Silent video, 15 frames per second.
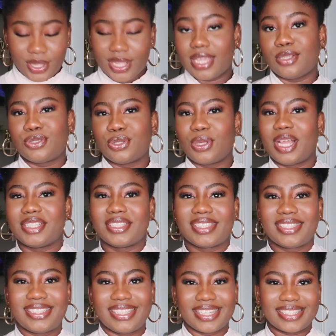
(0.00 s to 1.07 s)
Okay, so I
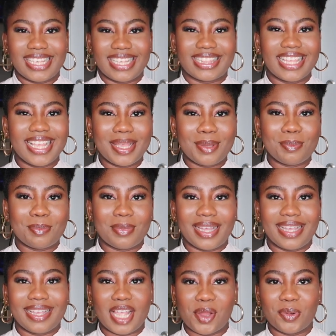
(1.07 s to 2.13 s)
just checked, I think
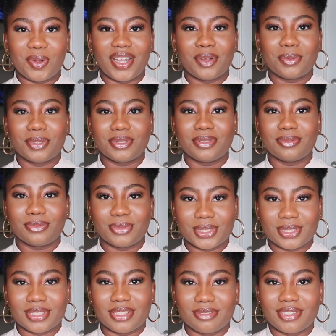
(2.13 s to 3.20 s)
my camera
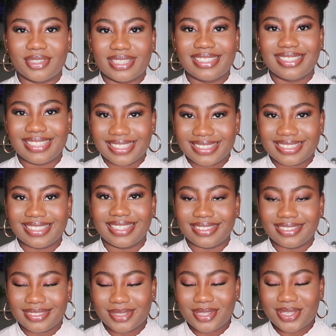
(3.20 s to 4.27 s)
was on the wrong
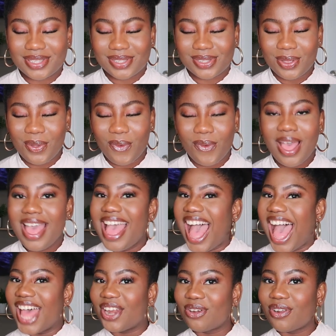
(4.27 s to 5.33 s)
setting, so
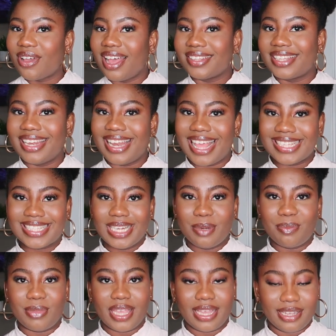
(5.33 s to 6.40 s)
I don't know how the last
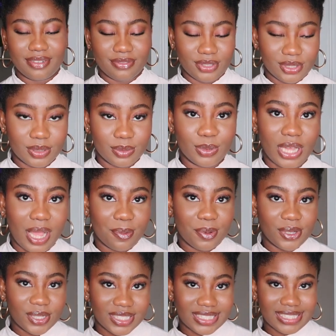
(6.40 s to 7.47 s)
clip may have looked, but
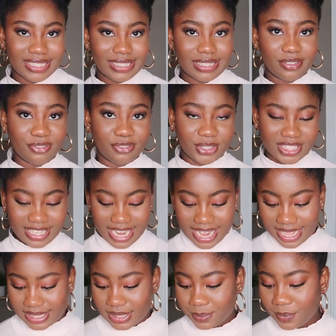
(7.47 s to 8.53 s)
apologies for
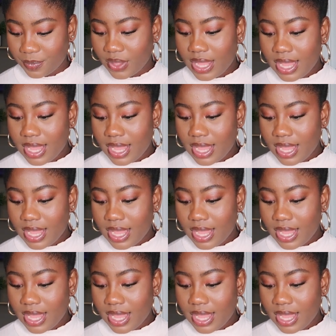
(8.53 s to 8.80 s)
that.